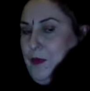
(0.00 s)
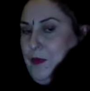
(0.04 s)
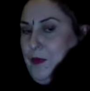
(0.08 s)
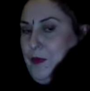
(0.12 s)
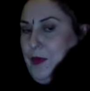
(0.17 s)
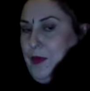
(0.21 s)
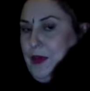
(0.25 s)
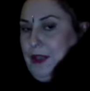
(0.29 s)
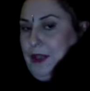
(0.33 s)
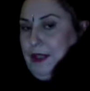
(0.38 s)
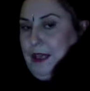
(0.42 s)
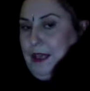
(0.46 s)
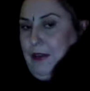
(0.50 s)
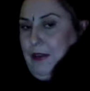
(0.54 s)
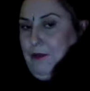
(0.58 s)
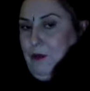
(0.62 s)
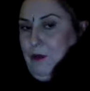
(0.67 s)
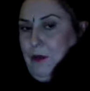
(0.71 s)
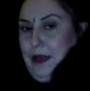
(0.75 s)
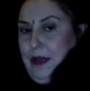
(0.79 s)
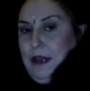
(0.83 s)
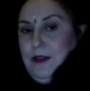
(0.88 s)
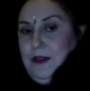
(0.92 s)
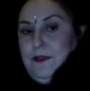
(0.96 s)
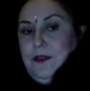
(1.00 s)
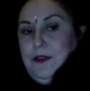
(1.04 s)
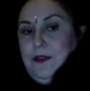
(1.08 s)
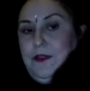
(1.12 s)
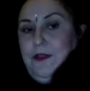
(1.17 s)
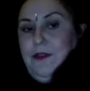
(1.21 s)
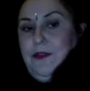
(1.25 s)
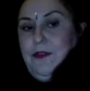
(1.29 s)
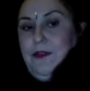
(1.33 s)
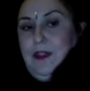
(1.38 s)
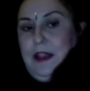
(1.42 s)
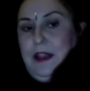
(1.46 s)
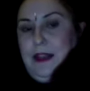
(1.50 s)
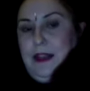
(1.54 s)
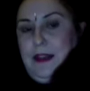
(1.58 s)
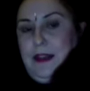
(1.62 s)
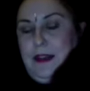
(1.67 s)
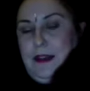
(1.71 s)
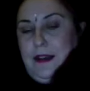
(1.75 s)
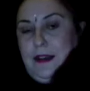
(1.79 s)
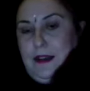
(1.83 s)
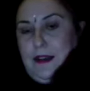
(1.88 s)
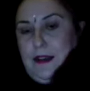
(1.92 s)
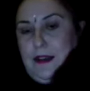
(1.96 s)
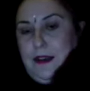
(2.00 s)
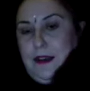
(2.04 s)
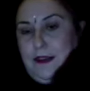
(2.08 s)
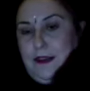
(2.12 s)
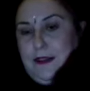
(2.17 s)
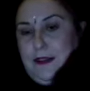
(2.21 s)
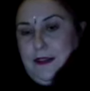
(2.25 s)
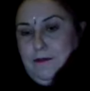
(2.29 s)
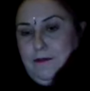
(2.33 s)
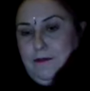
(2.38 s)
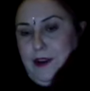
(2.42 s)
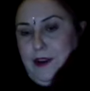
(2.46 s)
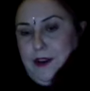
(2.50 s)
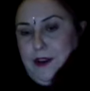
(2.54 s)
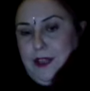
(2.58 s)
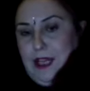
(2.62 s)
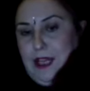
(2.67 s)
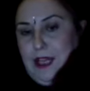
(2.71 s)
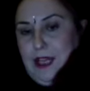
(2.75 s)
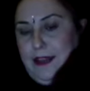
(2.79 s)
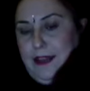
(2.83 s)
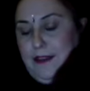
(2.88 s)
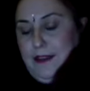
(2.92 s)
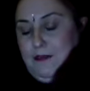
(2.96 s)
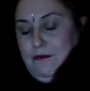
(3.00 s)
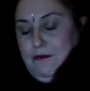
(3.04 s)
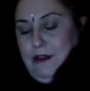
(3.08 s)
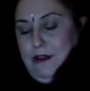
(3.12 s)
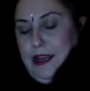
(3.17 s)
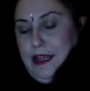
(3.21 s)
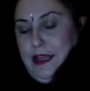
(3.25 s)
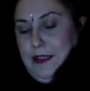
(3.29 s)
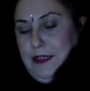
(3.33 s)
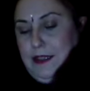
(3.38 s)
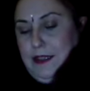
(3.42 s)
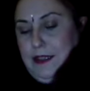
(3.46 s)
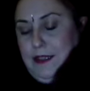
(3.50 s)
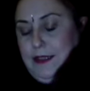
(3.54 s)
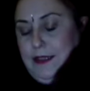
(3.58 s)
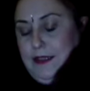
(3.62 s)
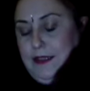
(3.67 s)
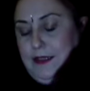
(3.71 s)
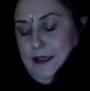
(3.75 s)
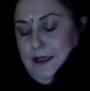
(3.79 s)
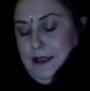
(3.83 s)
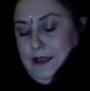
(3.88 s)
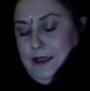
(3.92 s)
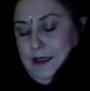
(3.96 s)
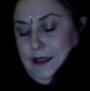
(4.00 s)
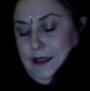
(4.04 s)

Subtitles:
Just have a wiggle of the fingers and rotate the wrists.